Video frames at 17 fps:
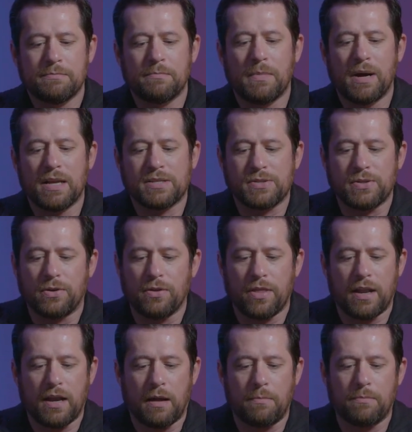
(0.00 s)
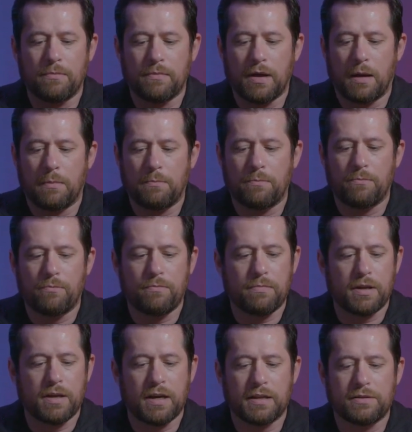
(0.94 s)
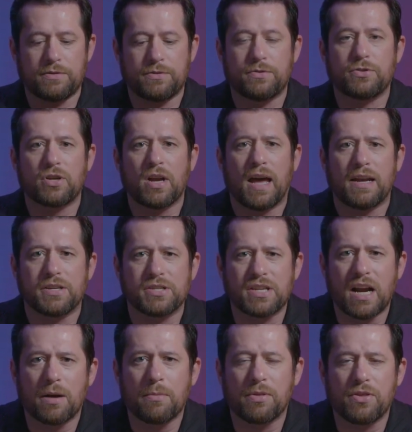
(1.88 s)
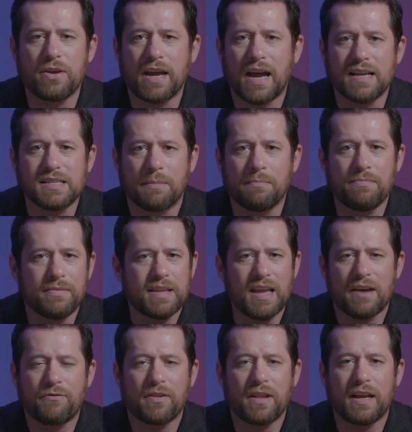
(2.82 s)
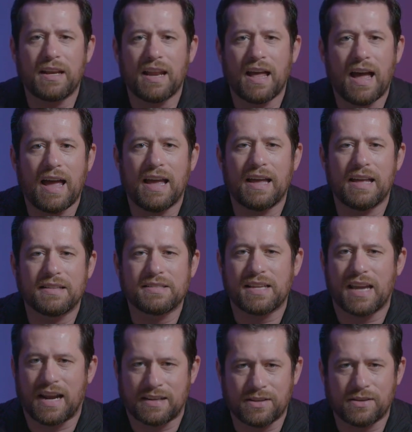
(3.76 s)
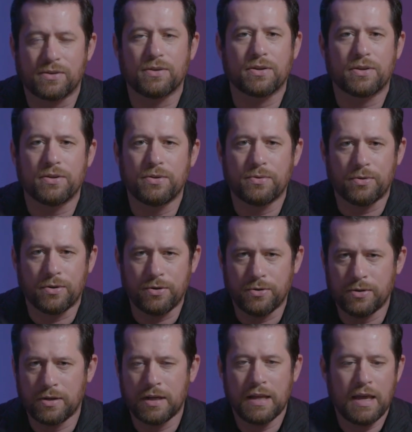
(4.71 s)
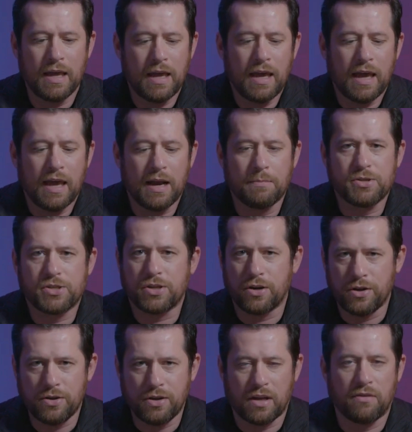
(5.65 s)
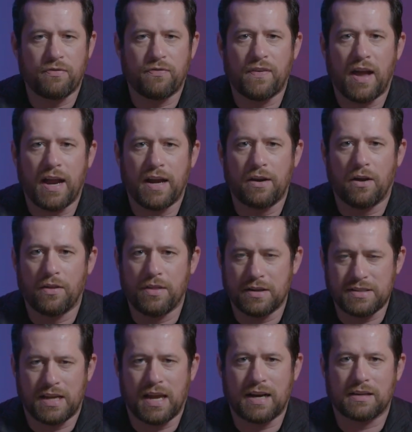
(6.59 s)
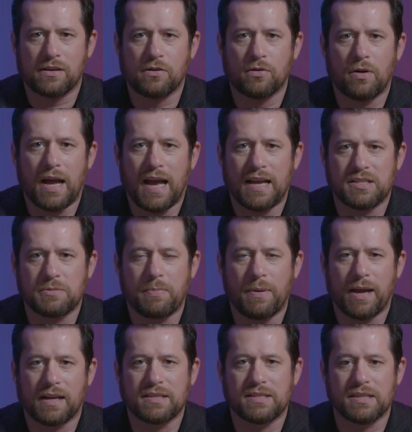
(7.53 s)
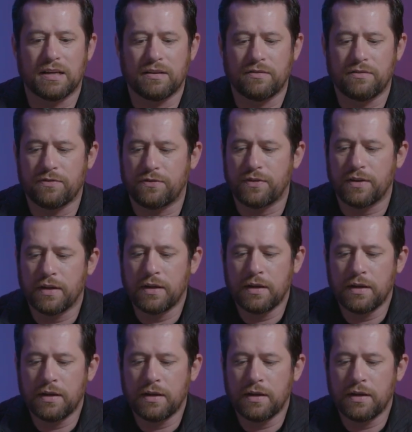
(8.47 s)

muscle that I'm gonna try to share with you guys. I'm definitely not a technical guru, and I'm sure you can find all the technical aspects of